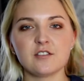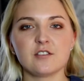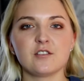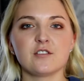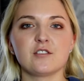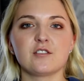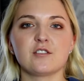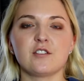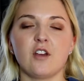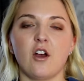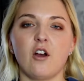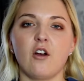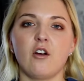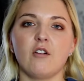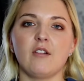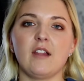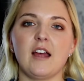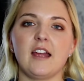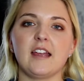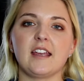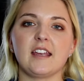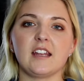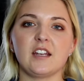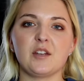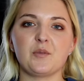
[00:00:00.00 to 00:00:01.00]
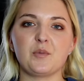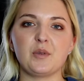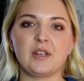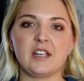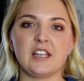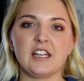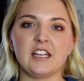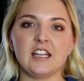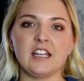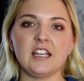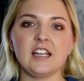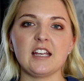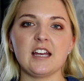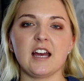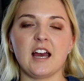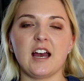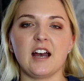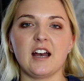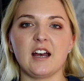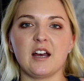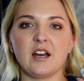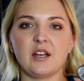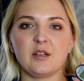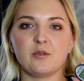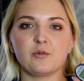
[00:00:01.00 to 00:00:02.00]
So like in the beginning,
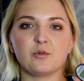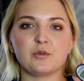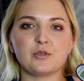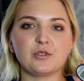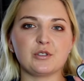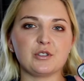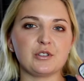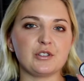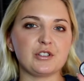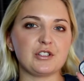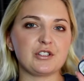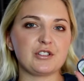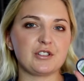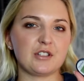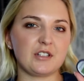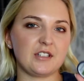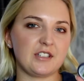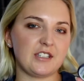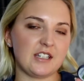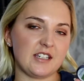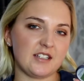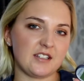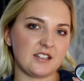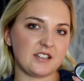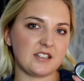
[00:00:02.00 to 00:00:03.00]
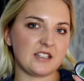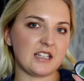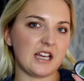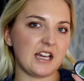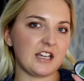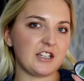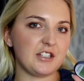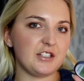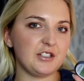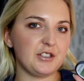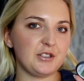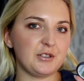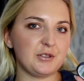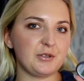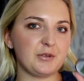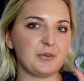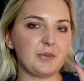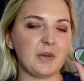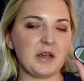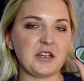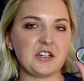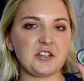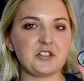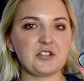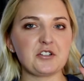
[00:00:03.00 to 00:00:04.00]
I would suggest that you
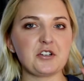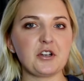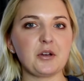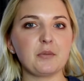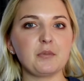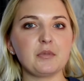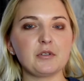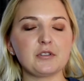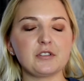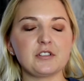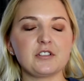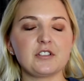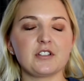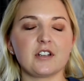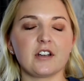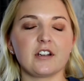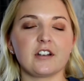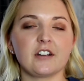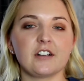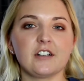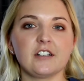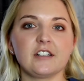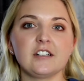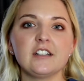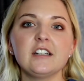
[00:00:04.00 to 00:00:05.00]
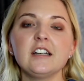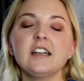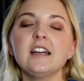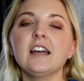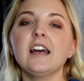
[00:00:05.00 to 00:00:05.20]
measure your blood sugar